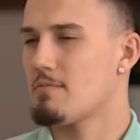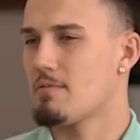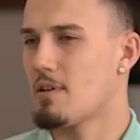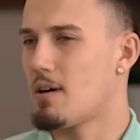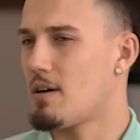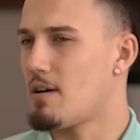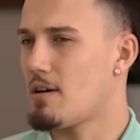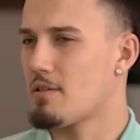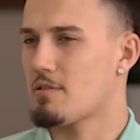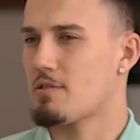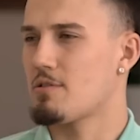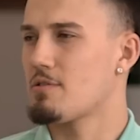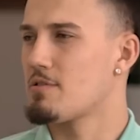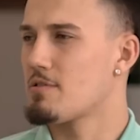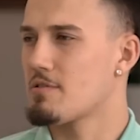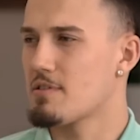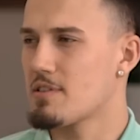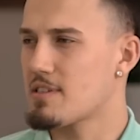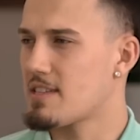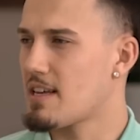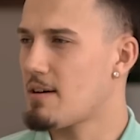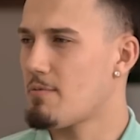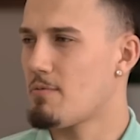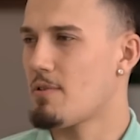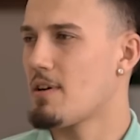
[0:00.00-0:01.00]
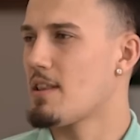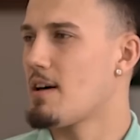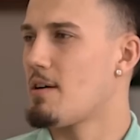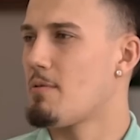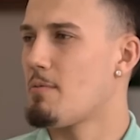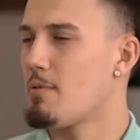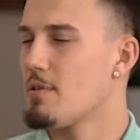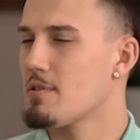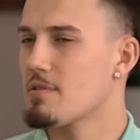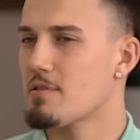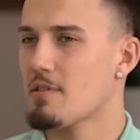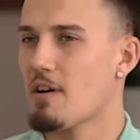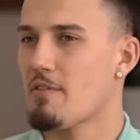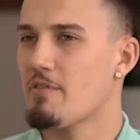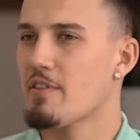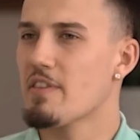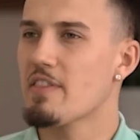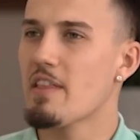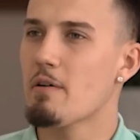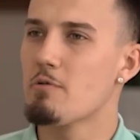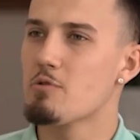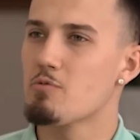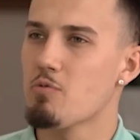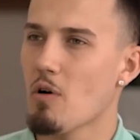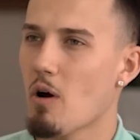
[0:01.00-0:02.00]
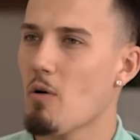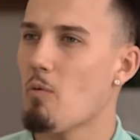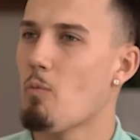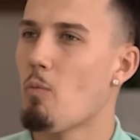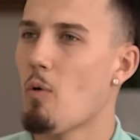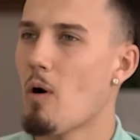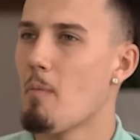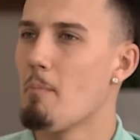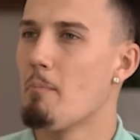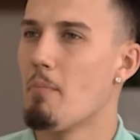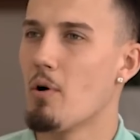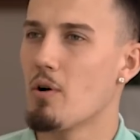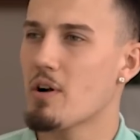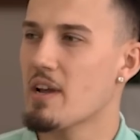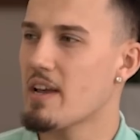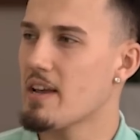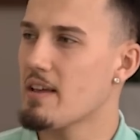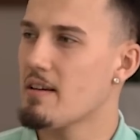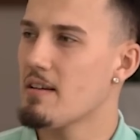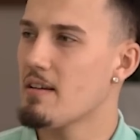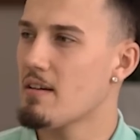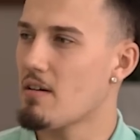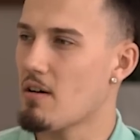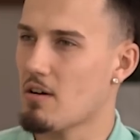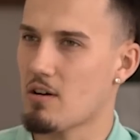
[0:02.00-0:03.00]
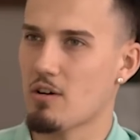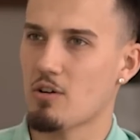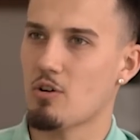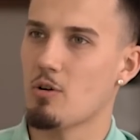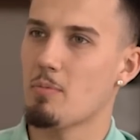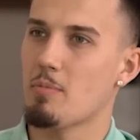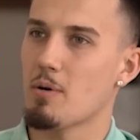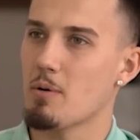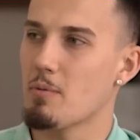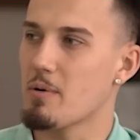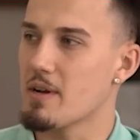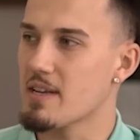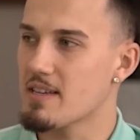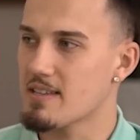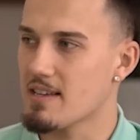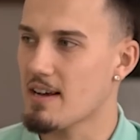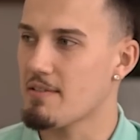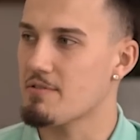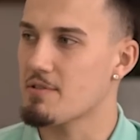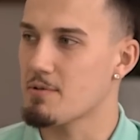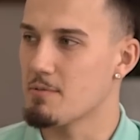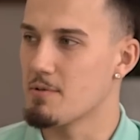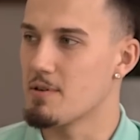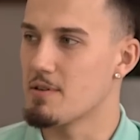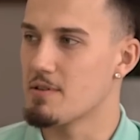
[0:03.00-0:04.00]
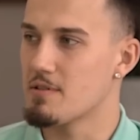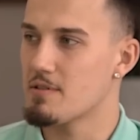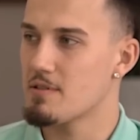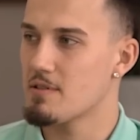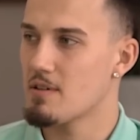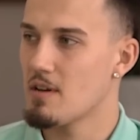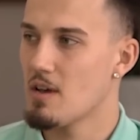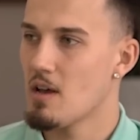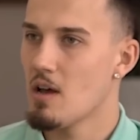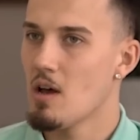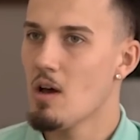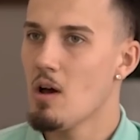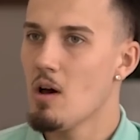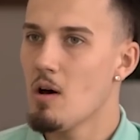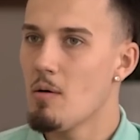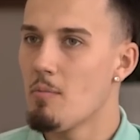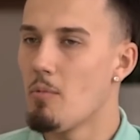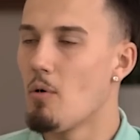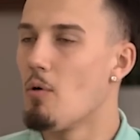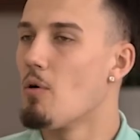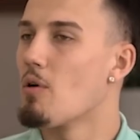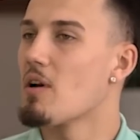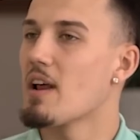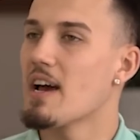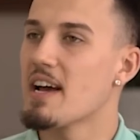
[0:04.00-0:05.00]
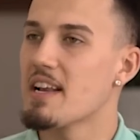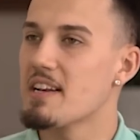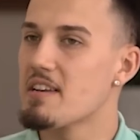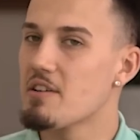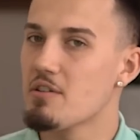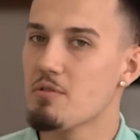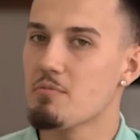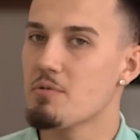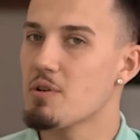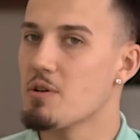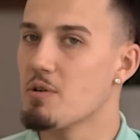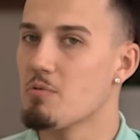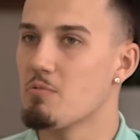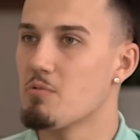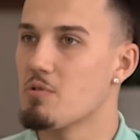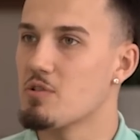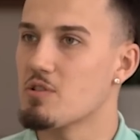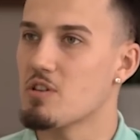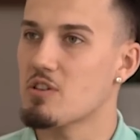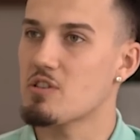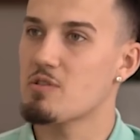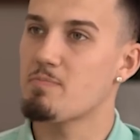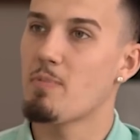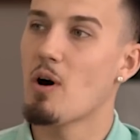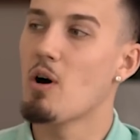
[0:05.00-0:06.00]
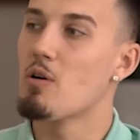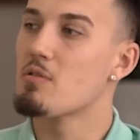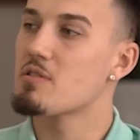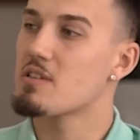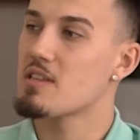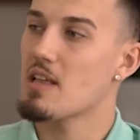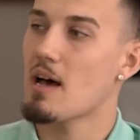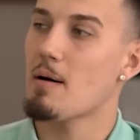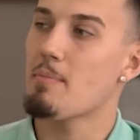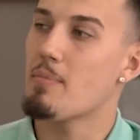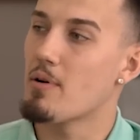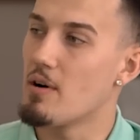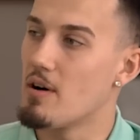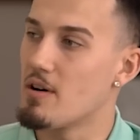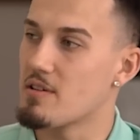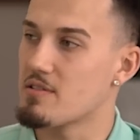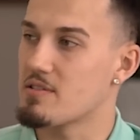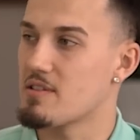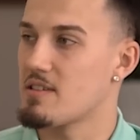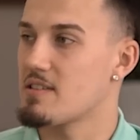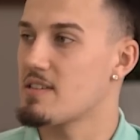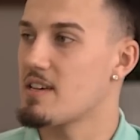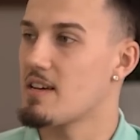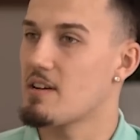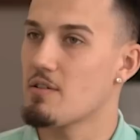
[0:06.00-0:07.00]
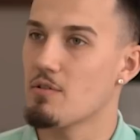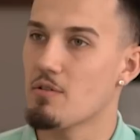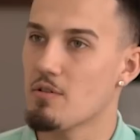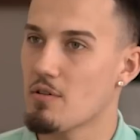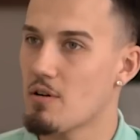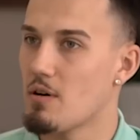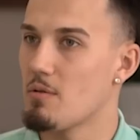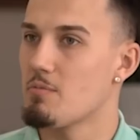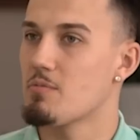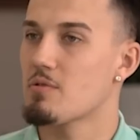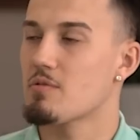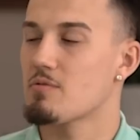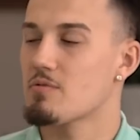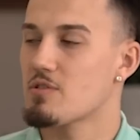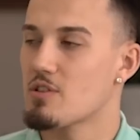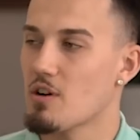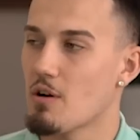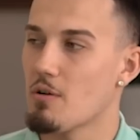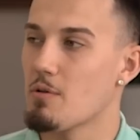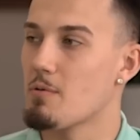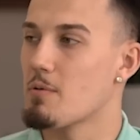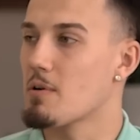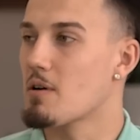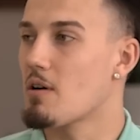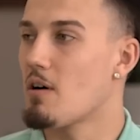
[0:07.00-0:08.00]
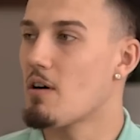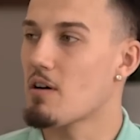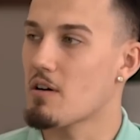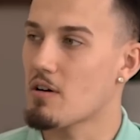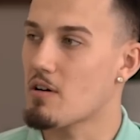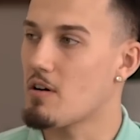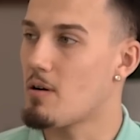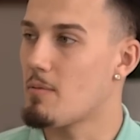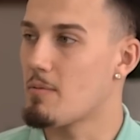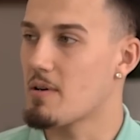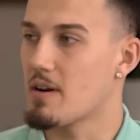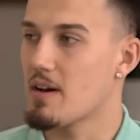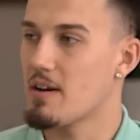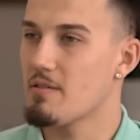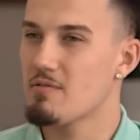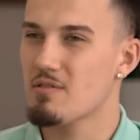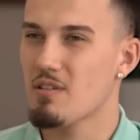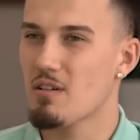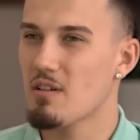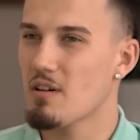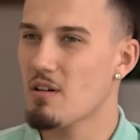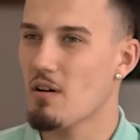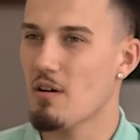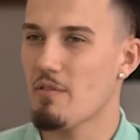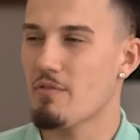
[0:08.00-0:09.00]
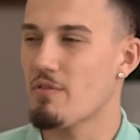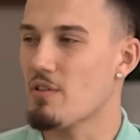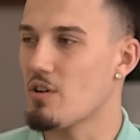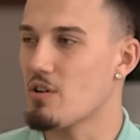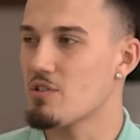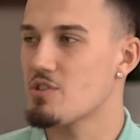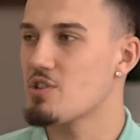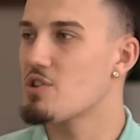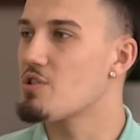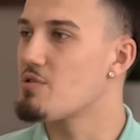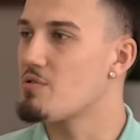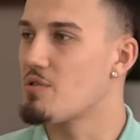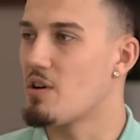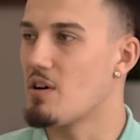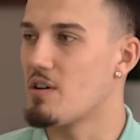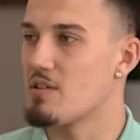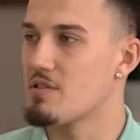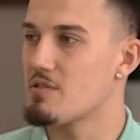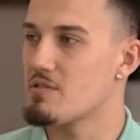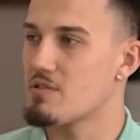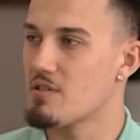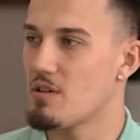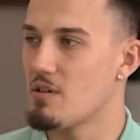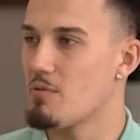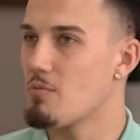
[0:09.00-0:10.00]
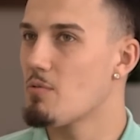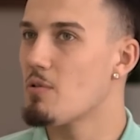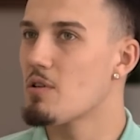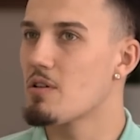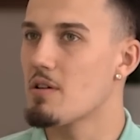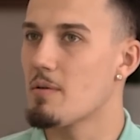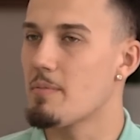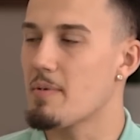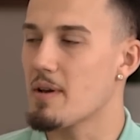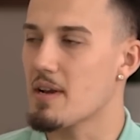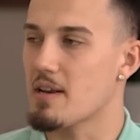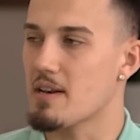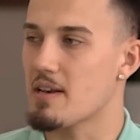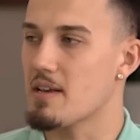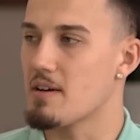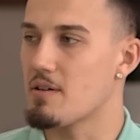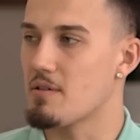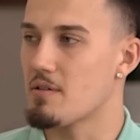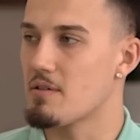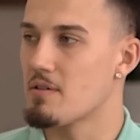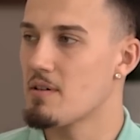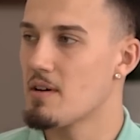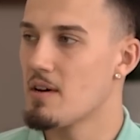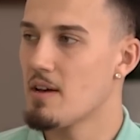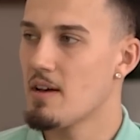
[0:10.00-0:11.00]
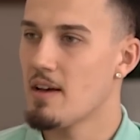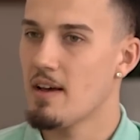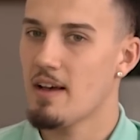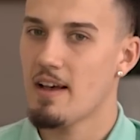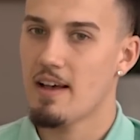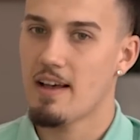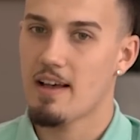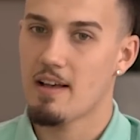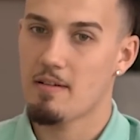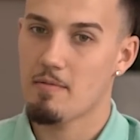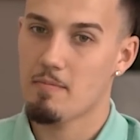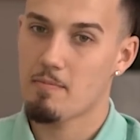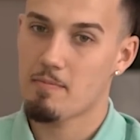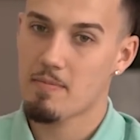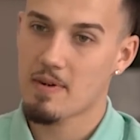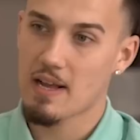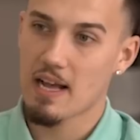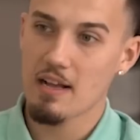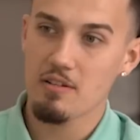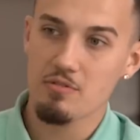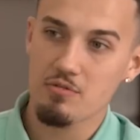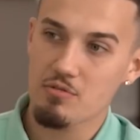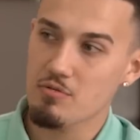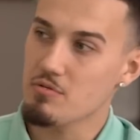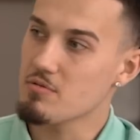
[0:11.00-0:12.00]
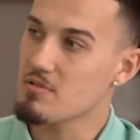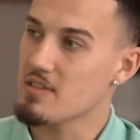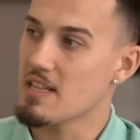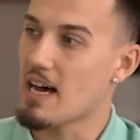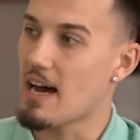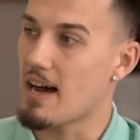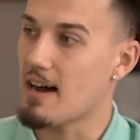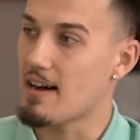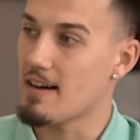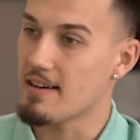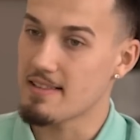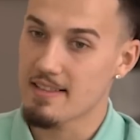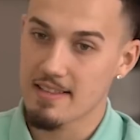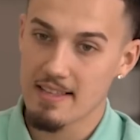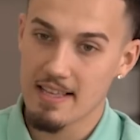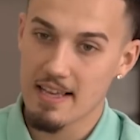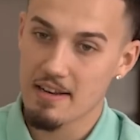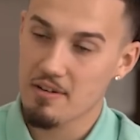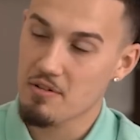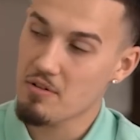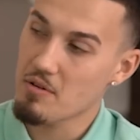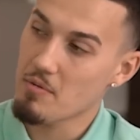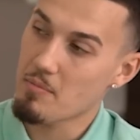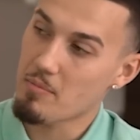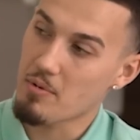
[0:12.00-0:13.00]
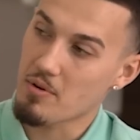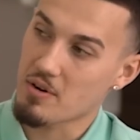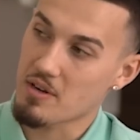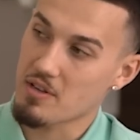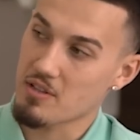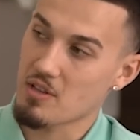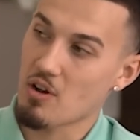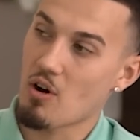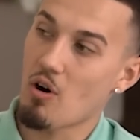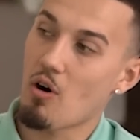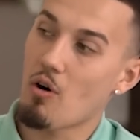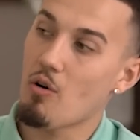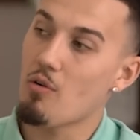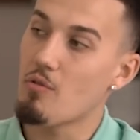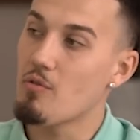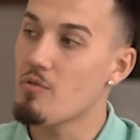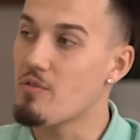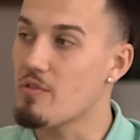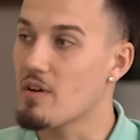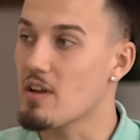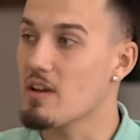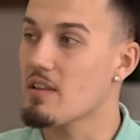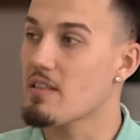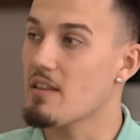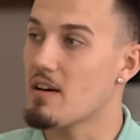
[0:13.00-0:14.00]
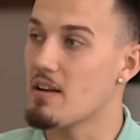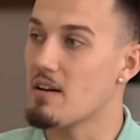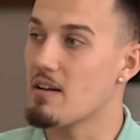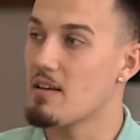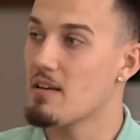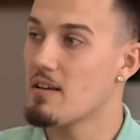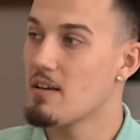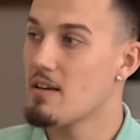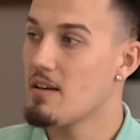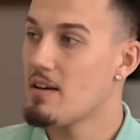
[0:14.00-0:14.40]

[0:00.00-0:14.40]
Like, I couldn't understand why that was. I think there was like one booking like a couple of weeks afterwards. But all I ended up doing was I spoke to that person. I said, look, like, sorry, we can't accommodate. It was only like for like two nights, so it weren't a big deal. Cancelled that. And then they ended up booking the whole thing then.